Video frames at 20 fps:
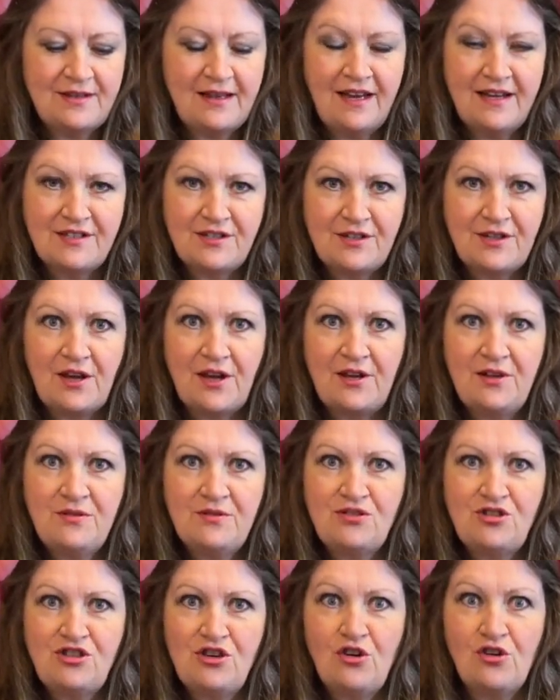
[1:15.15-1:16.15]
I don't know,
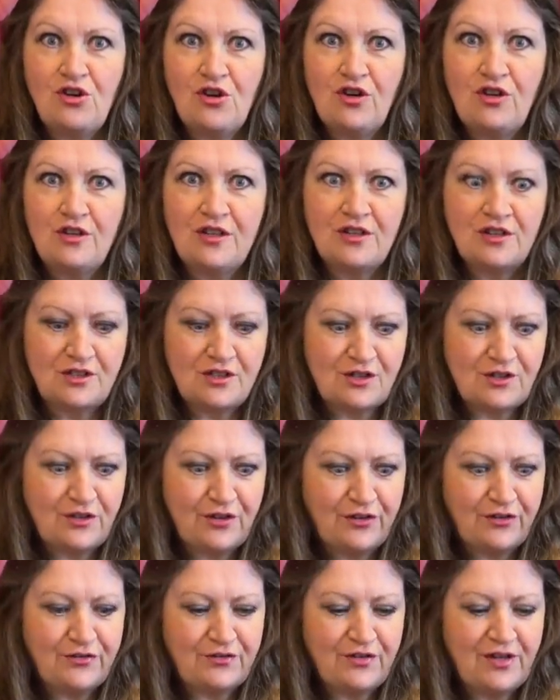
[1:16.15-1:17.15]
juggle and
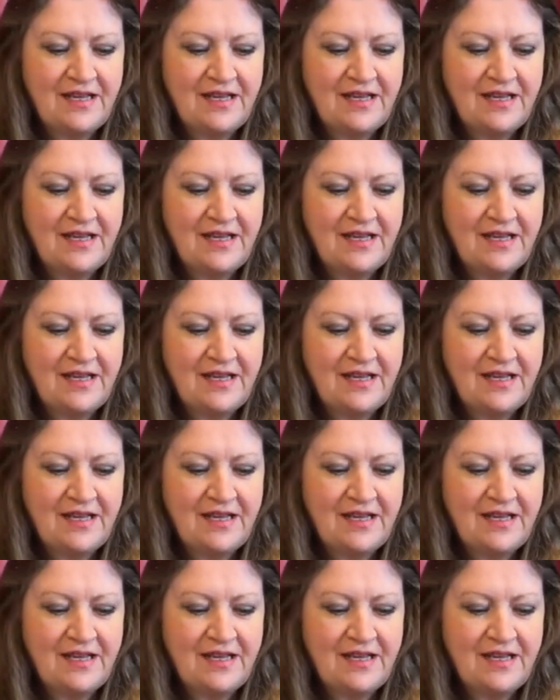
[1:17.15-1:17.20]
stuff.